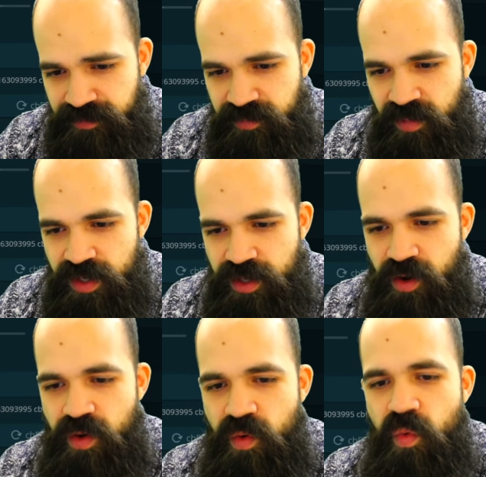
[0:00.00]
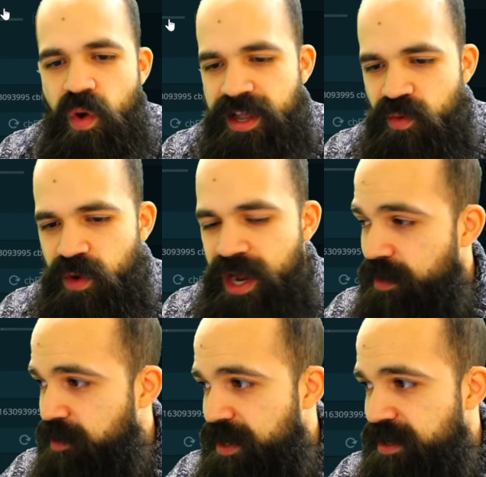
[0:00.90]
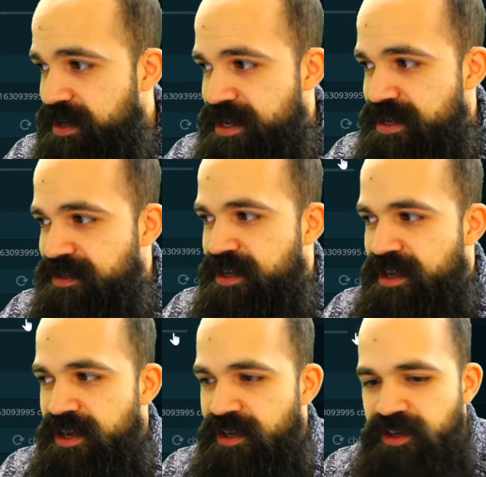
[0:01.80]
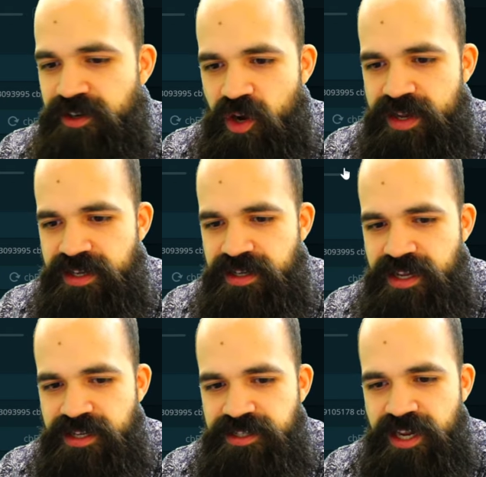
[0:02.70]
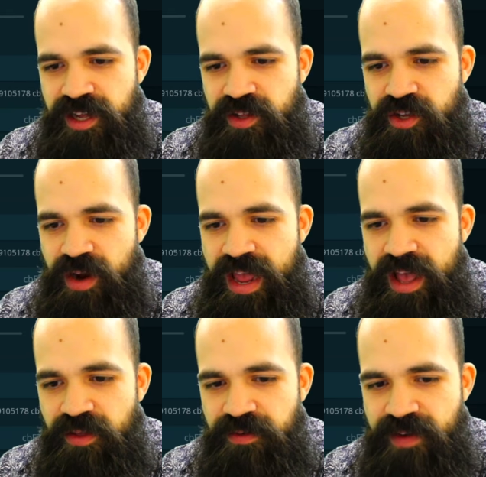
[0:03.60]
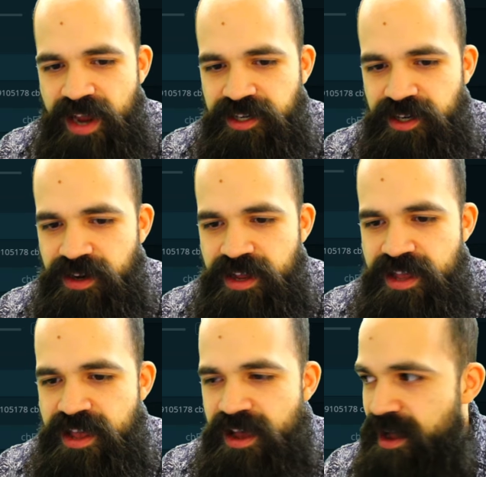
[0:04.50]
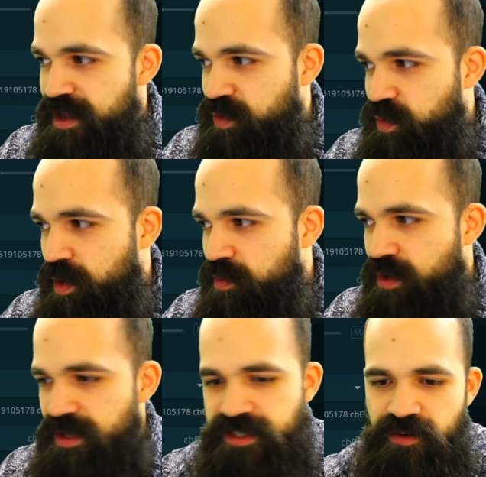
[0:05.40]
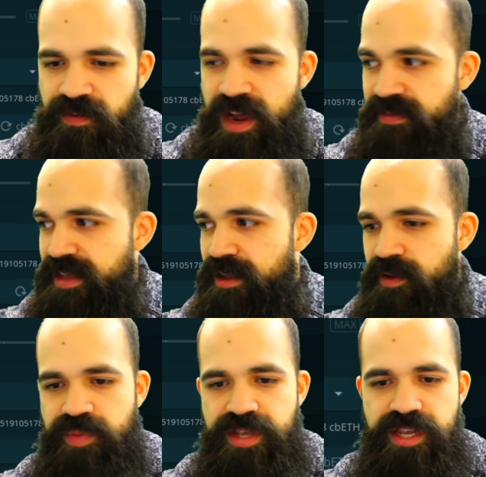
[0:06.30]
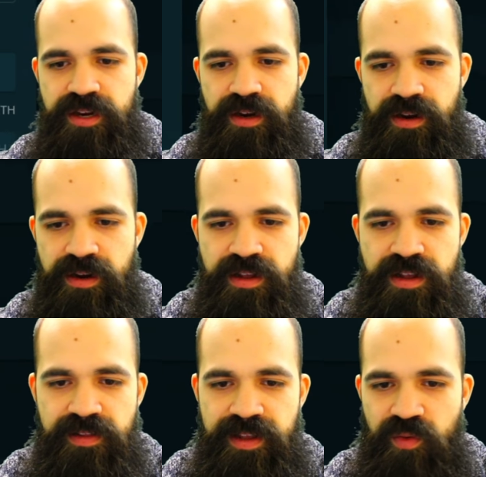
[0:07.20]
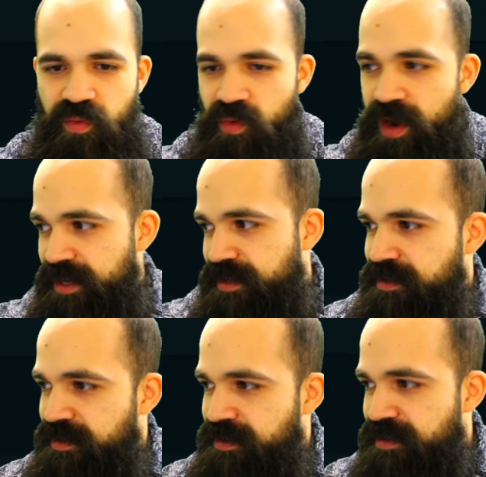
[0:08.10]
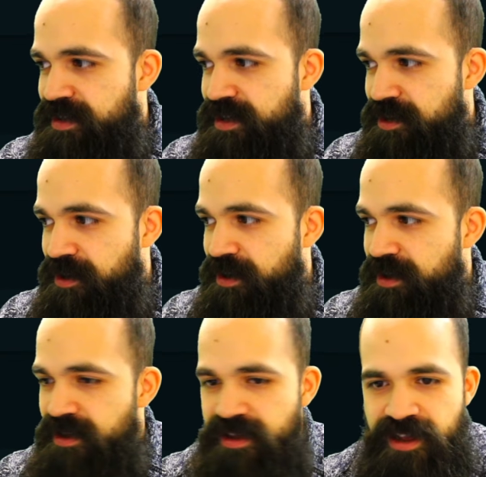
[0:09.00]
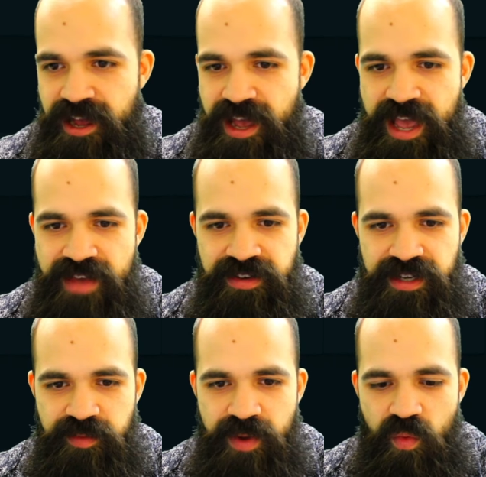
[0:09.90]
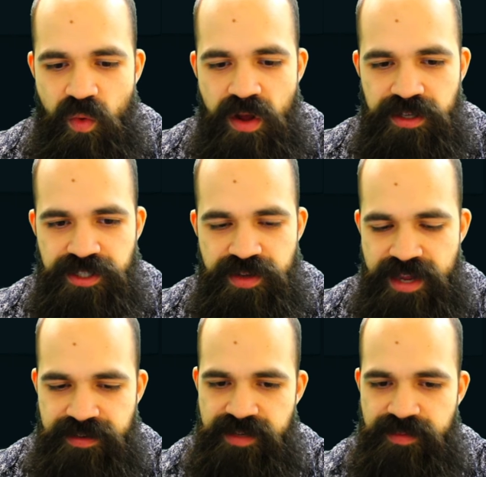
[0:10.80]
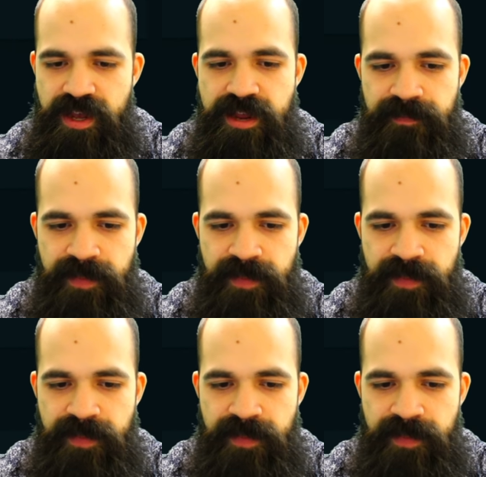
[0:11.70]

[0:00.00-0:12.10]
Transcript: you know, again, what I recommend is going until your health factor uh, is 1.05, and that'll appear like right here. Uh, I haven't connected my wallet, so you can't see mine.